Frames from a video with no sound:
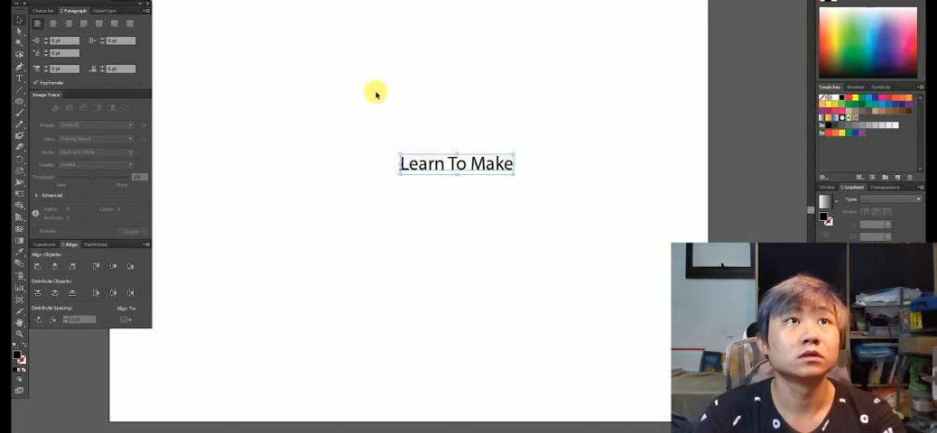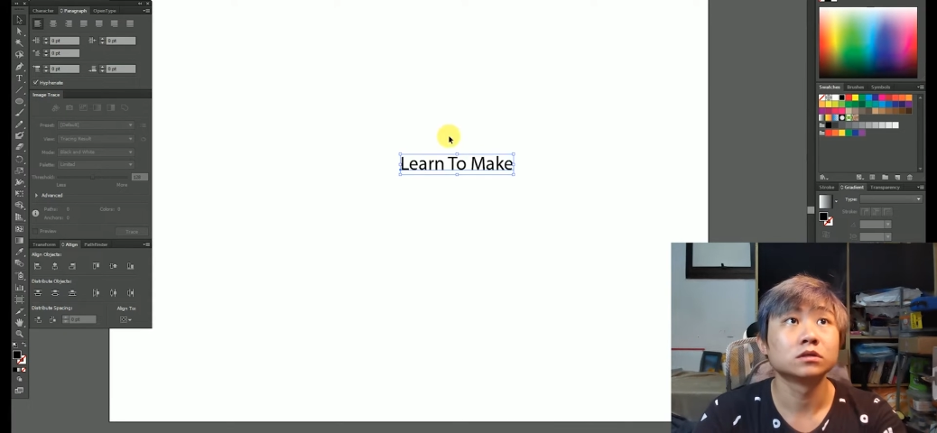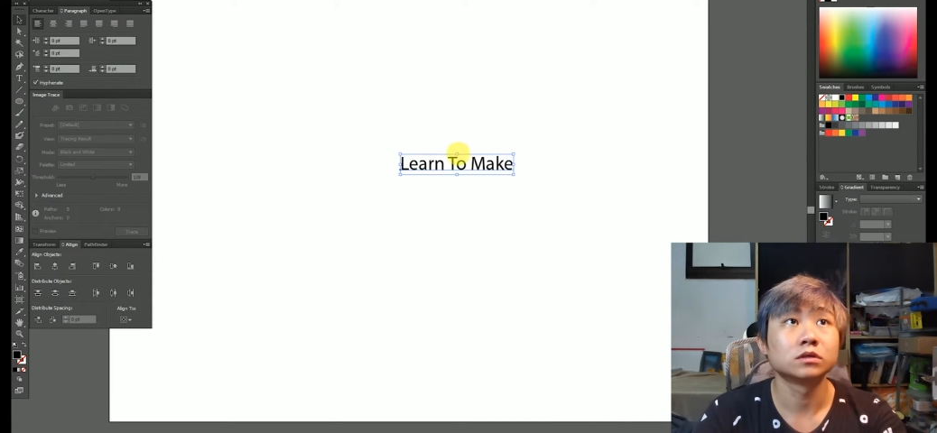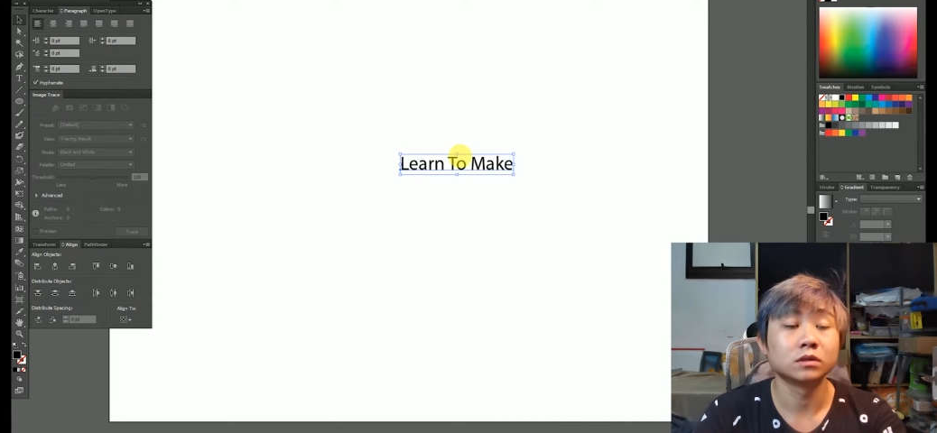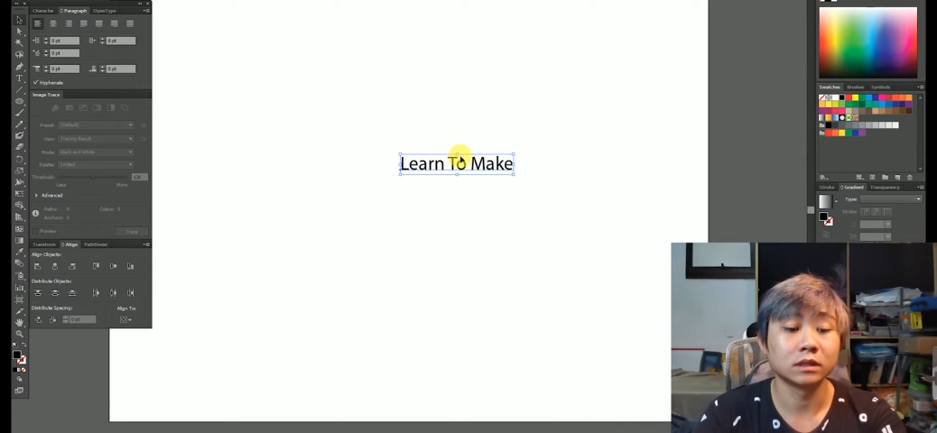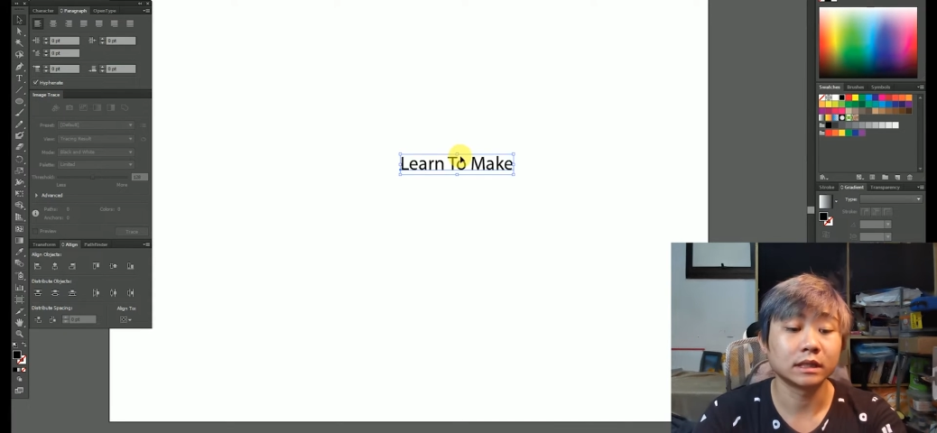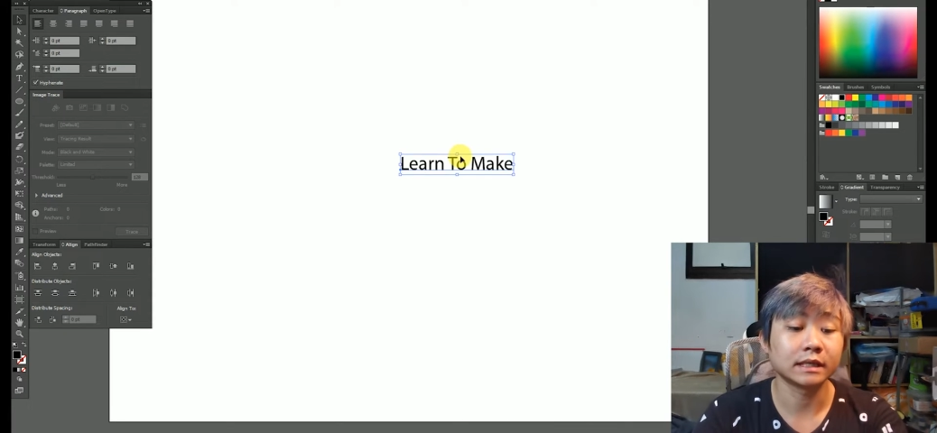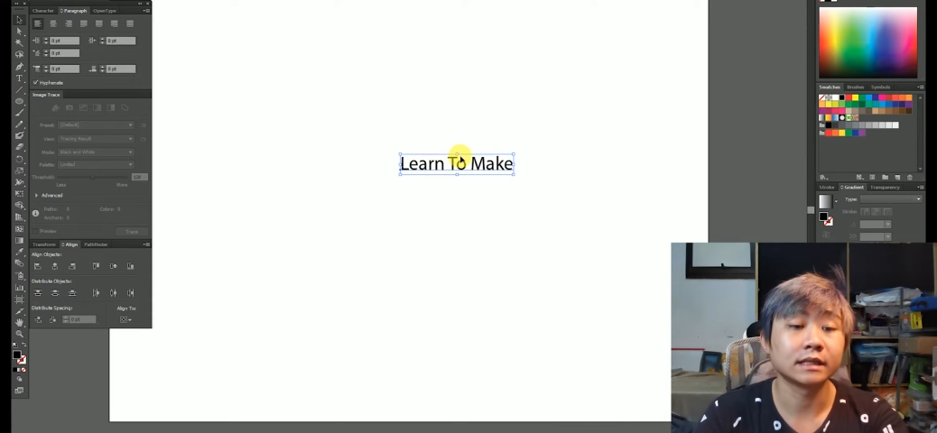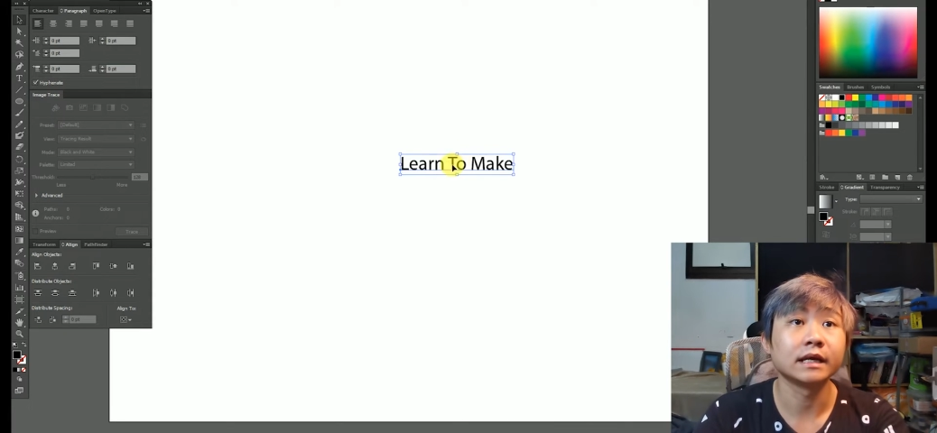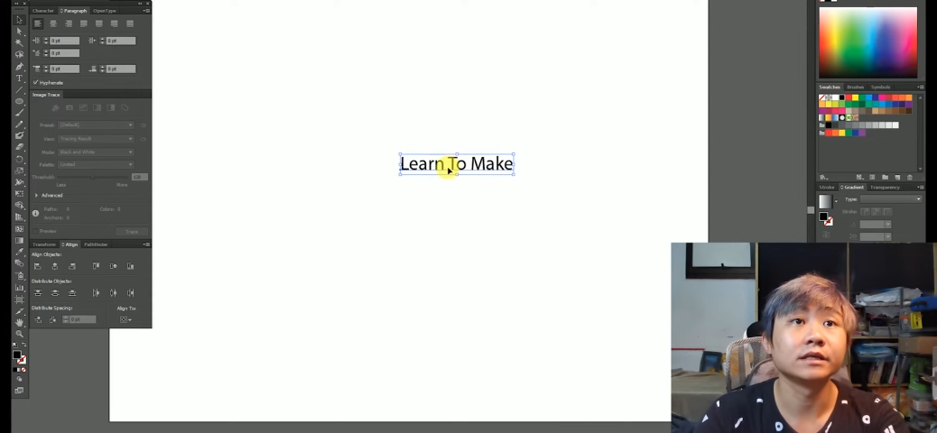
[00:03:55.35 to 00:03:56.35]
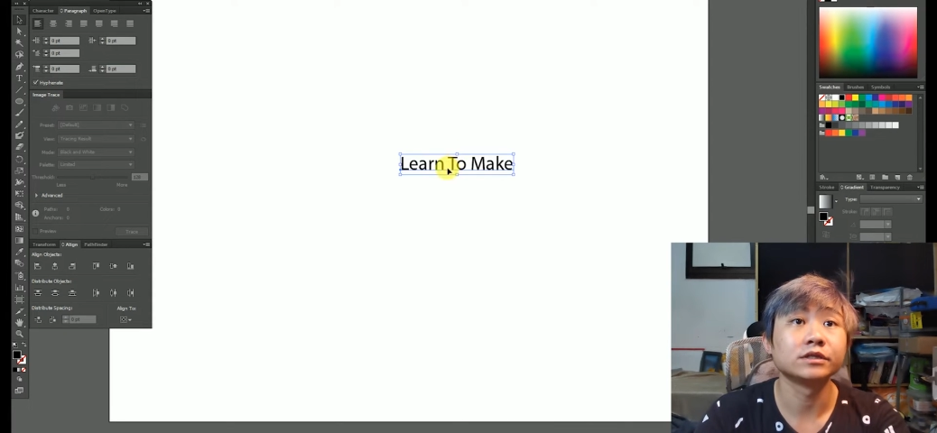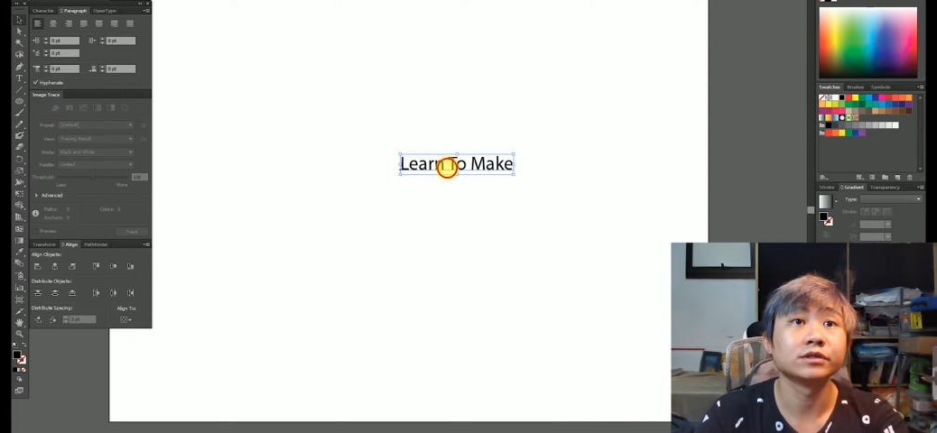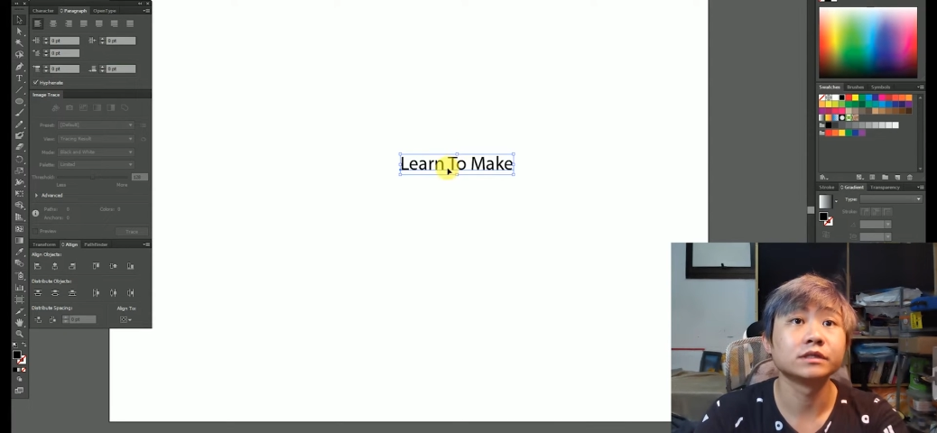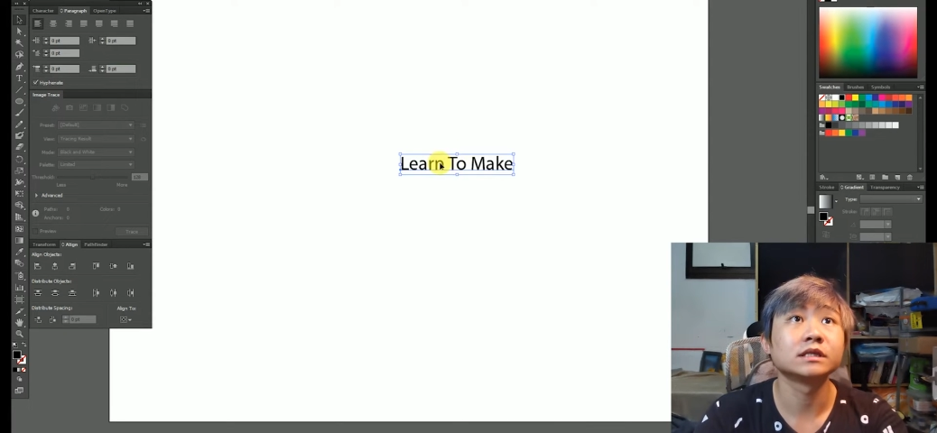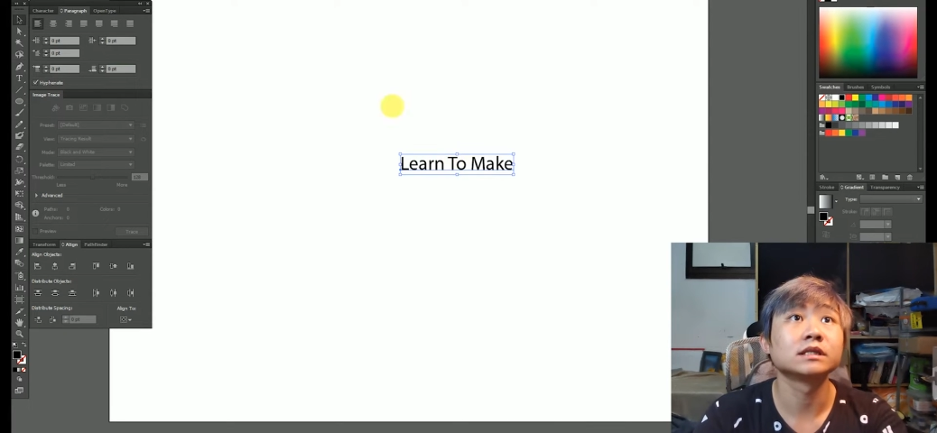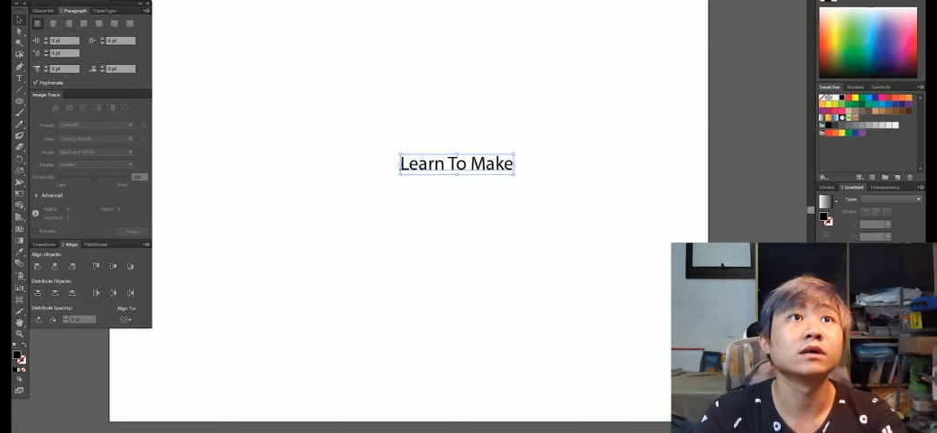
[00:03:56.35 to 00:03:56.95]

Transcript: So the text that I chose just